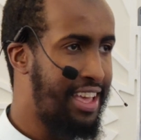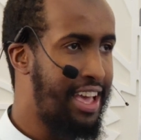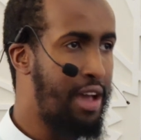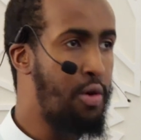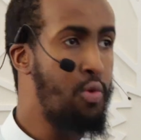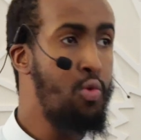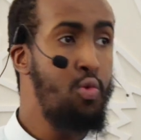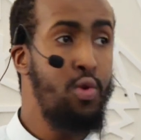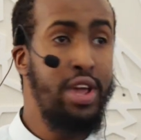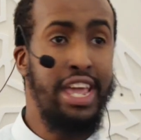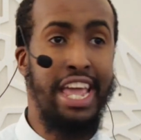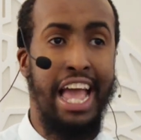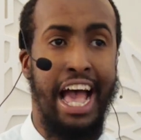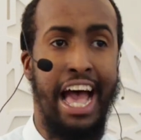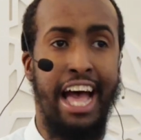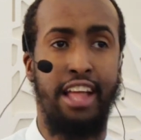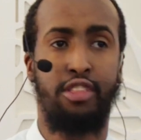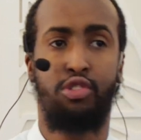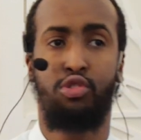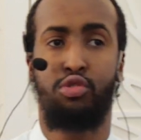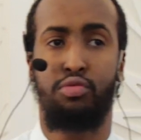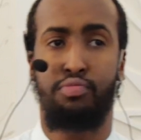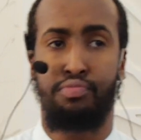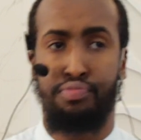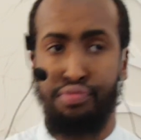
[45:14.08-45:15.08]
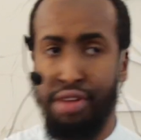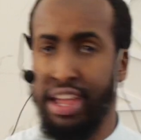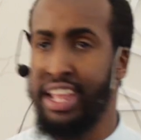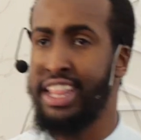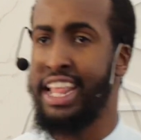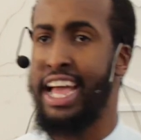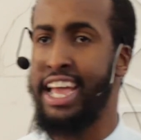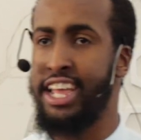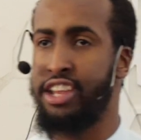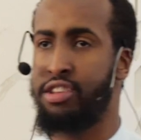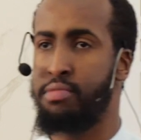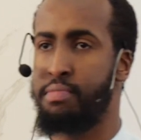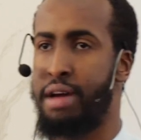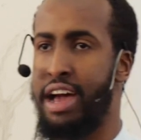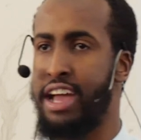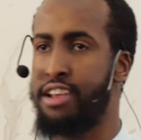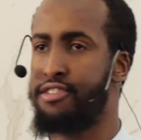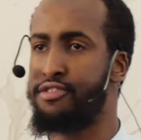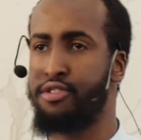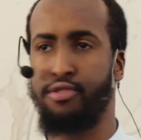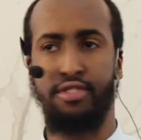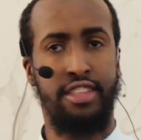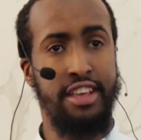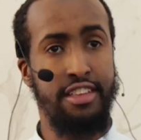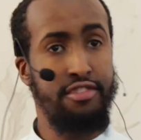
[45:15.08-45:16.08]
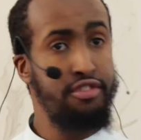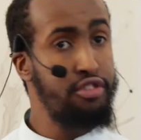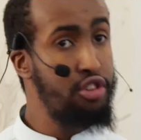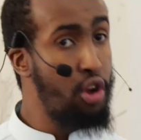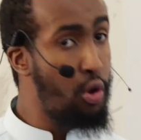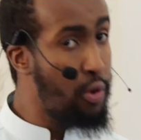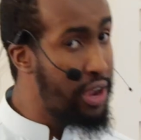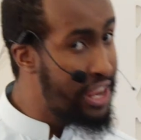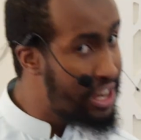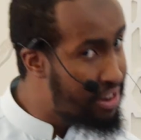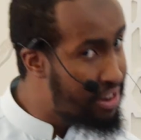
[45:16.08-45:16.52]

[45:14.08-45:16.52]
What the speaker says: And we had to break that ijma' and show there's no